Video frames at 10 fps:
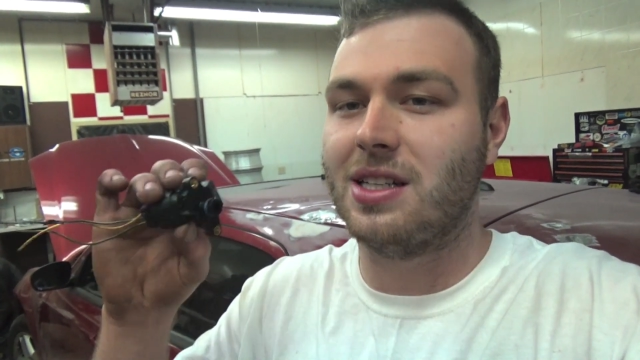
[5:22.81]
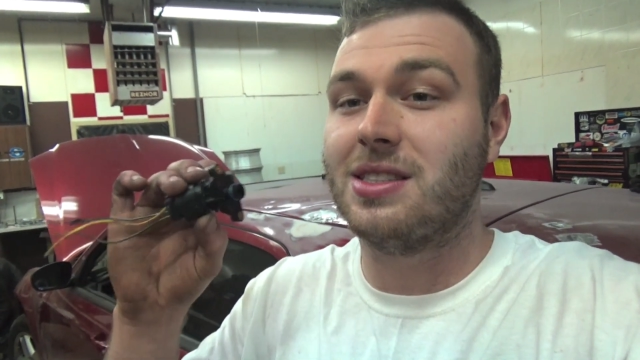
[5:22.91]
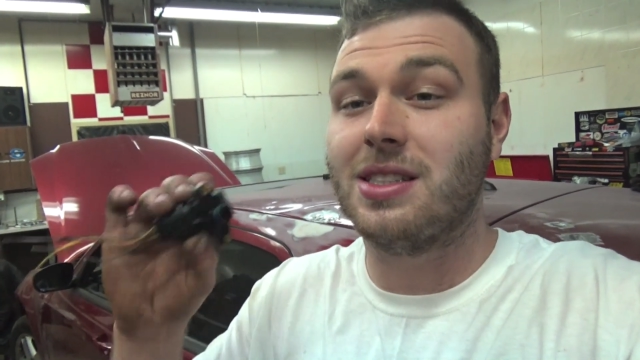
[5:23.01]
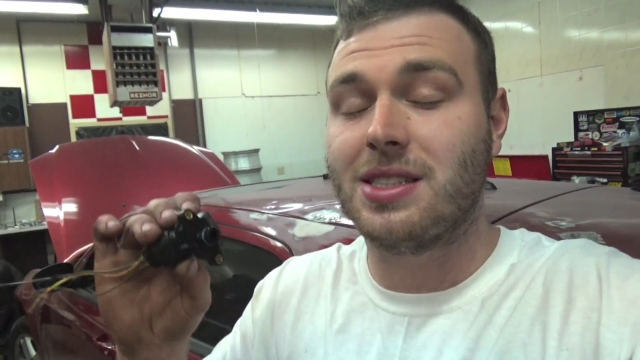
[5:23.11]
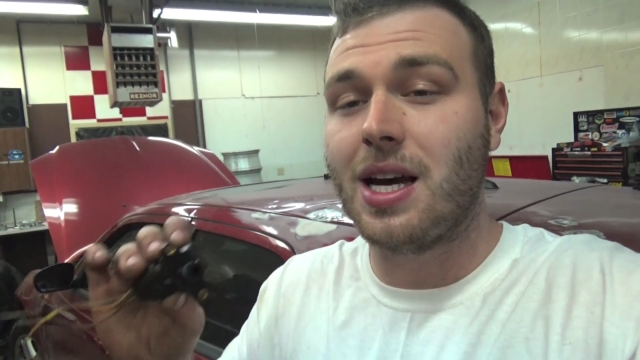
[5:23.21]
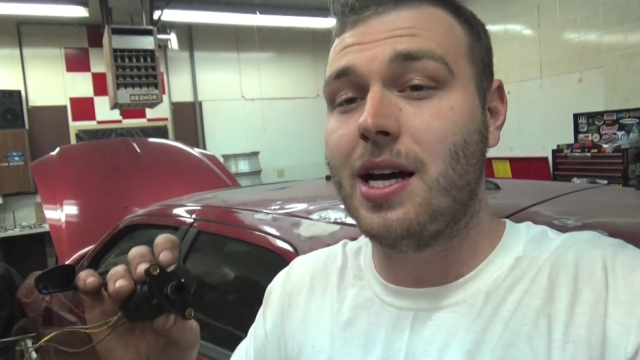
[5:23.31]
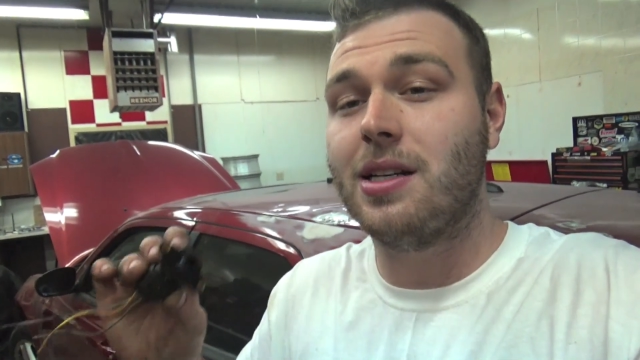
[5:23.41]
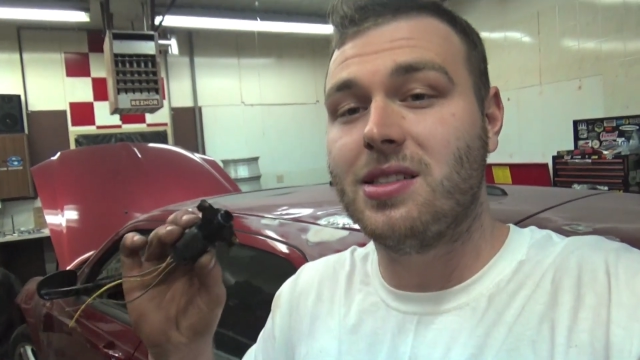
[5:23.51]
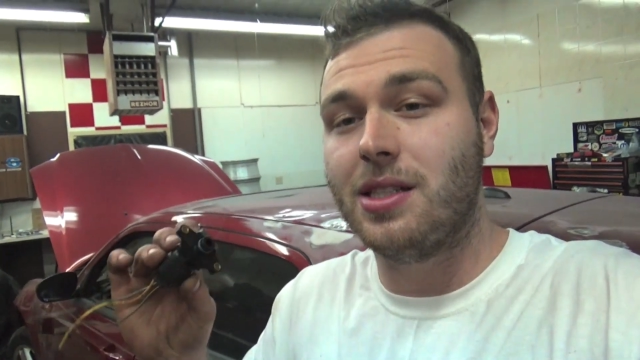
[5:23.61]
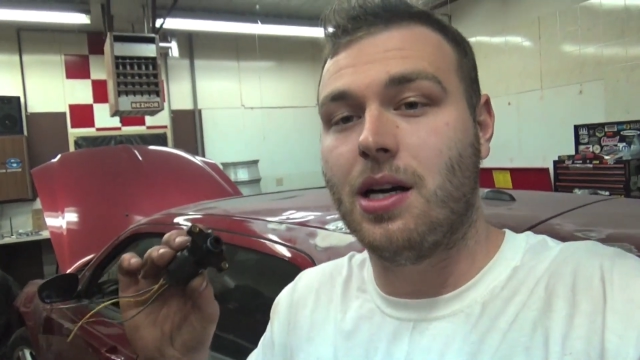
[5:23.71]
is designed
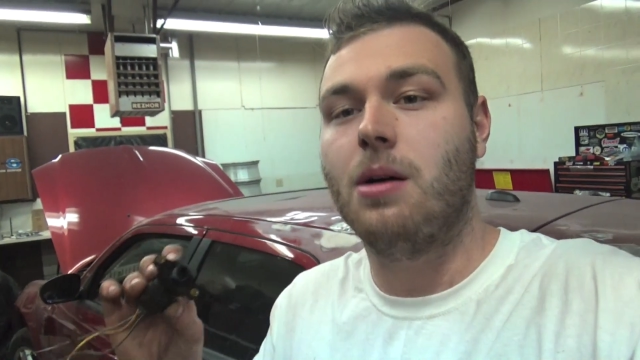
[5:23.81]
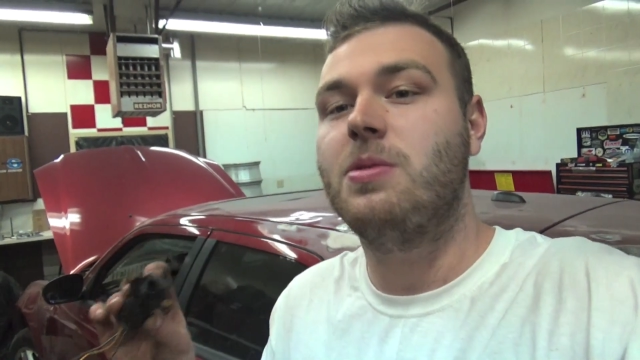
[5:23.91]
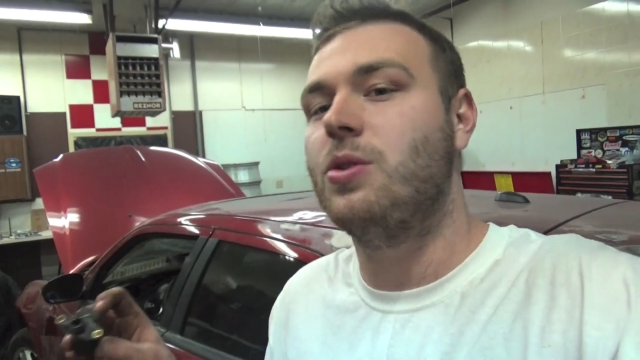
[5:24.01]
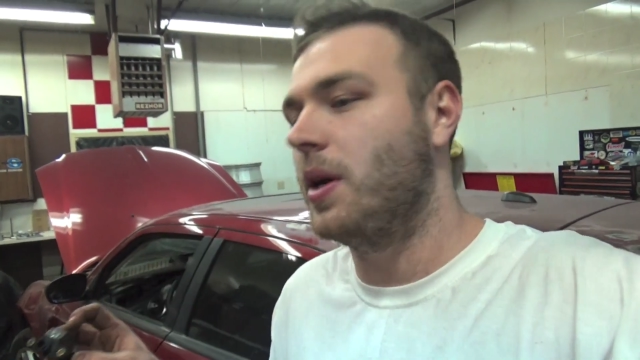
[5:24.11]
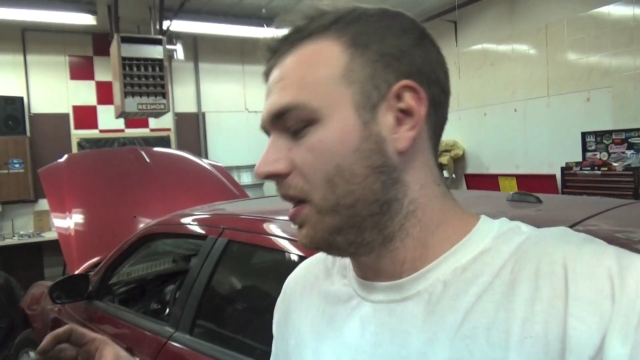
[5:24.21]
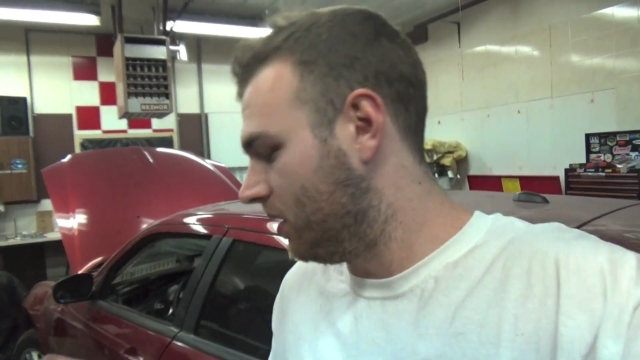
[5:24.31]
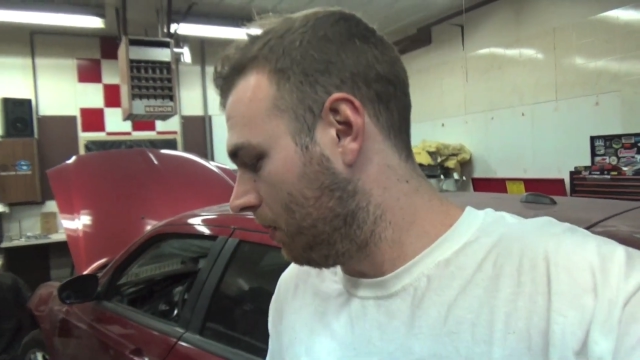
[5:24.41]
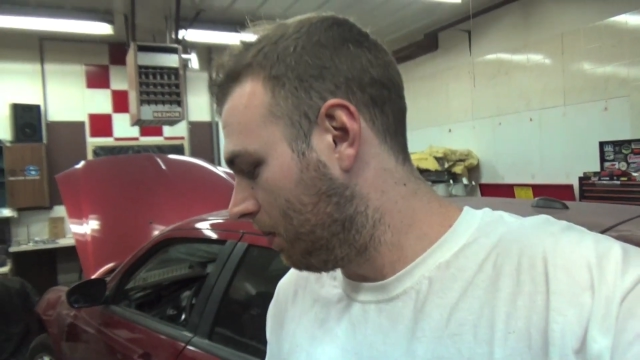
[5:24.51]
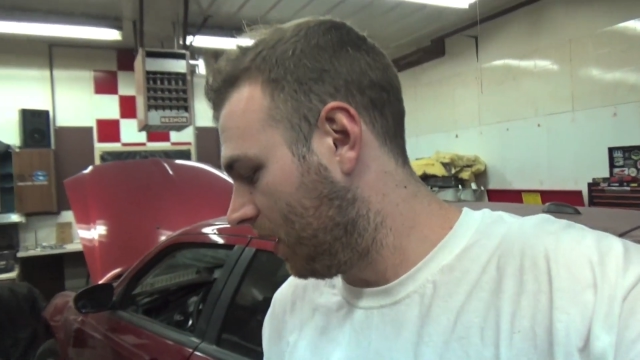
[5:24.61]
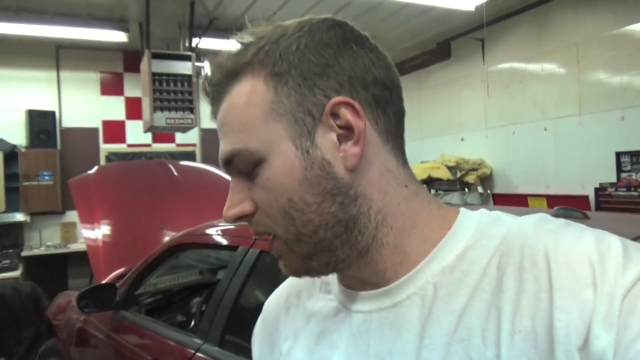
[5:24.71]
to see up to
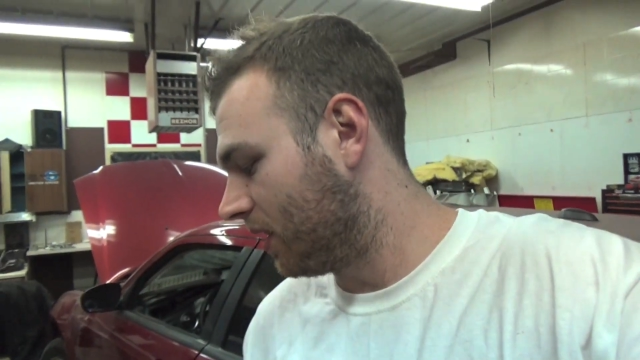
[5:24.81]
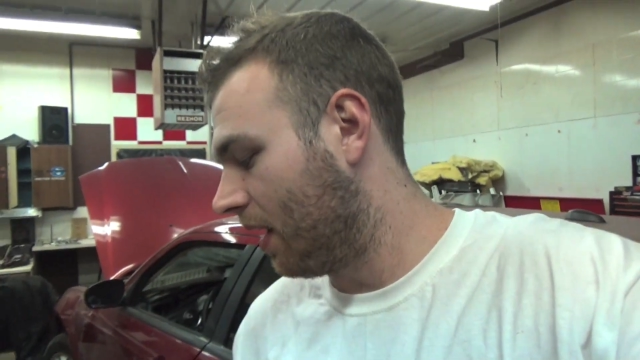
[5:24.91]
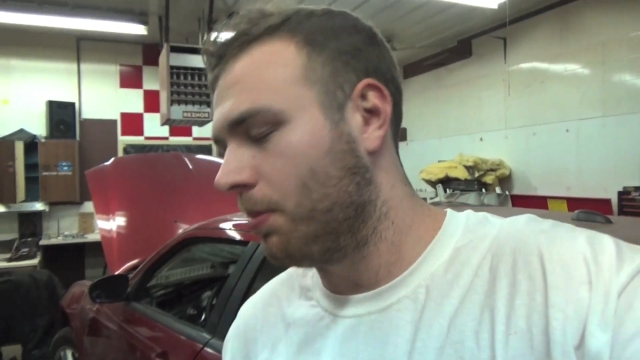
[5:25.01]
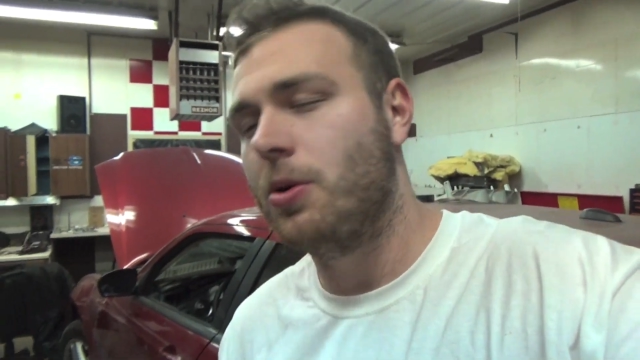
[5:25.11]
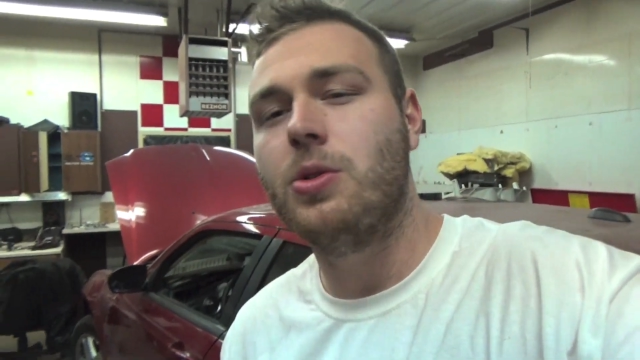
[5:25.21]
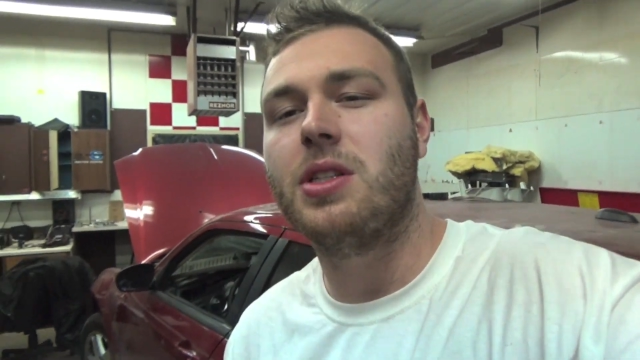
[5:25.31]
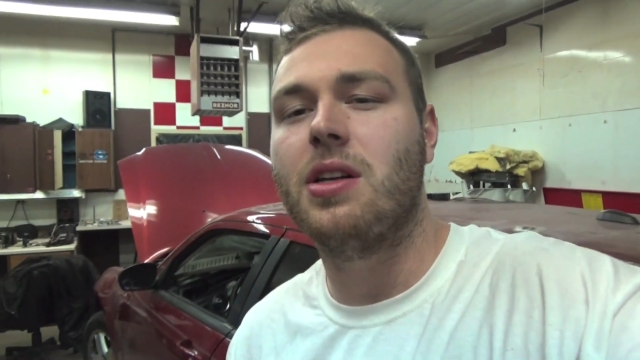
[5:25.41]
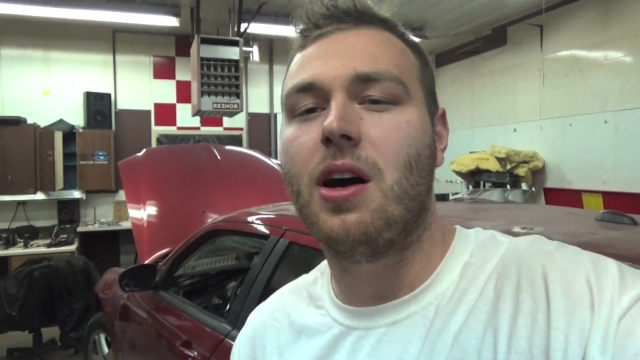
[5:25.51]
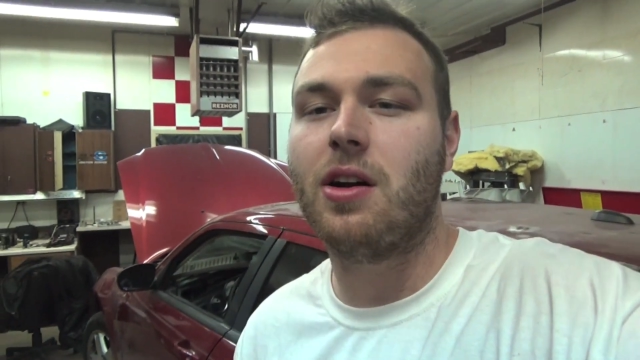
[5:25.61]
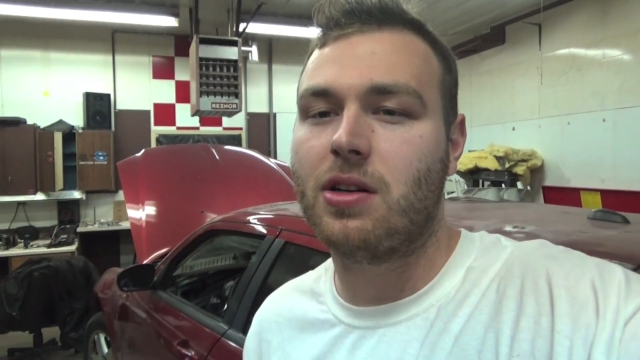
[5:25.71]
18 PSI of boost in our